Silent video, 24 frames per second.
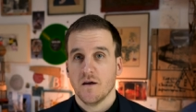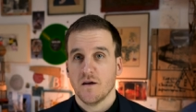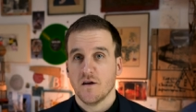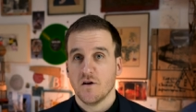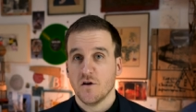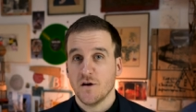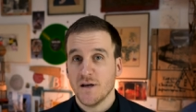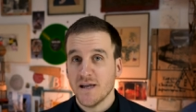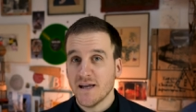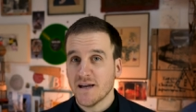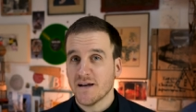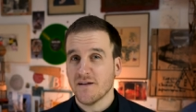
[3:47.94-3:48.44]

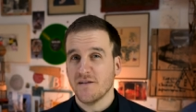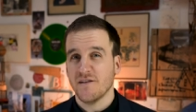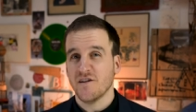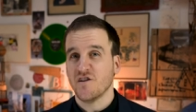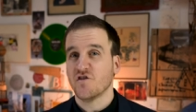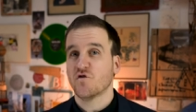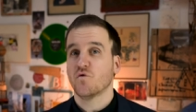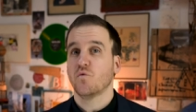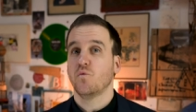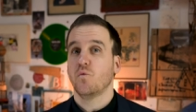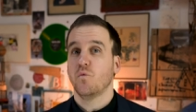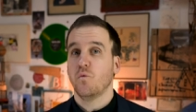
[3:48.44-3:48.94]
You need at
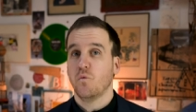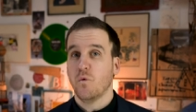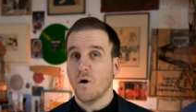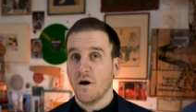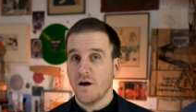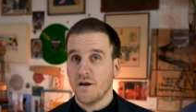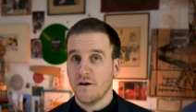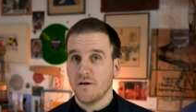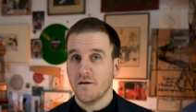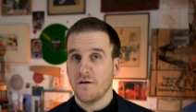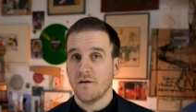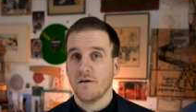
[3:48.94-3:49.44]
least
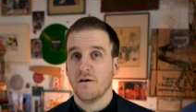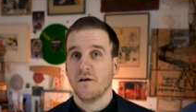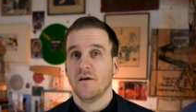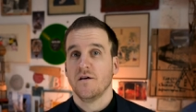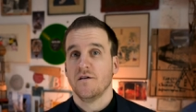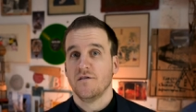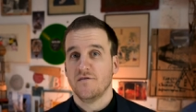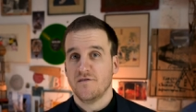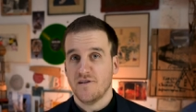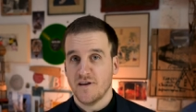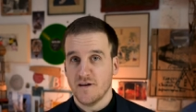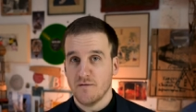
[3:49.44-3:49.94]
one
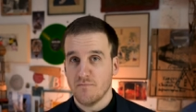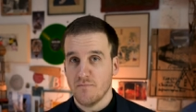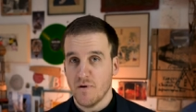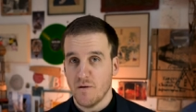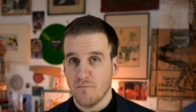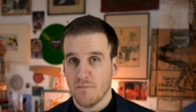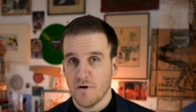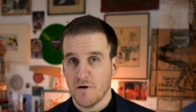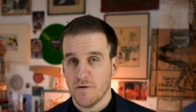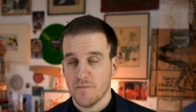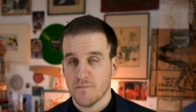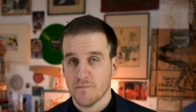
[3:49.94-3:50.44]
team
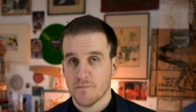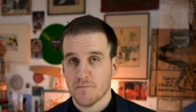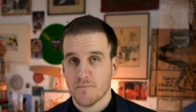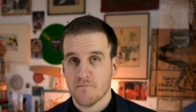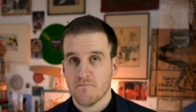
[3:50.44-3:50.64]
member.